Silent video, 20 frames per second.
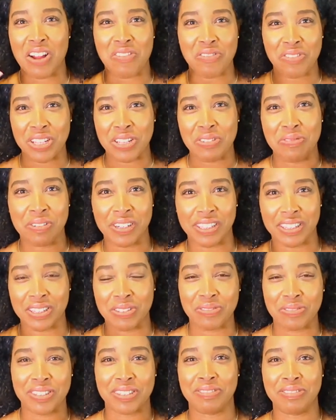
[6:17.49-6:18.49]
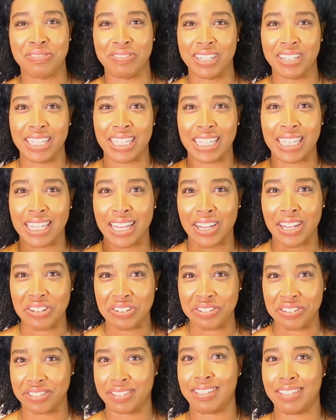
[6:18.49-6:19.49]
I really want them to really
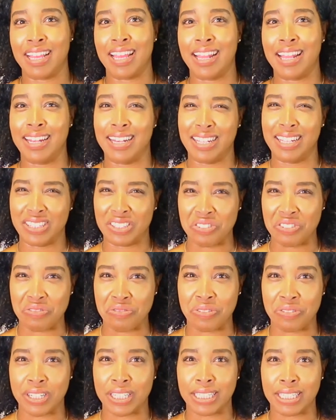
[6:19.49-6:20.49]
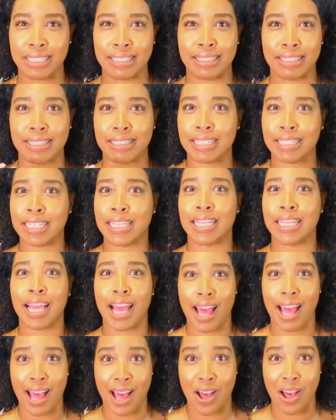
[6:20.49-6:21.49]
understand this and really see
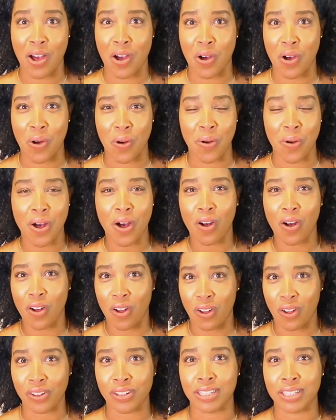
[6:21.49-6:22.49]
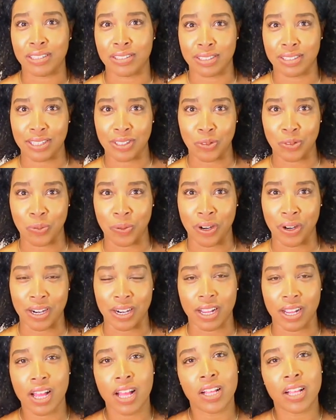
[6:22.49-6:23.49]
how all these things
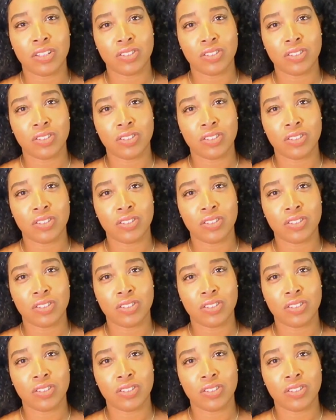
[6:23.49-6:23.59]
work.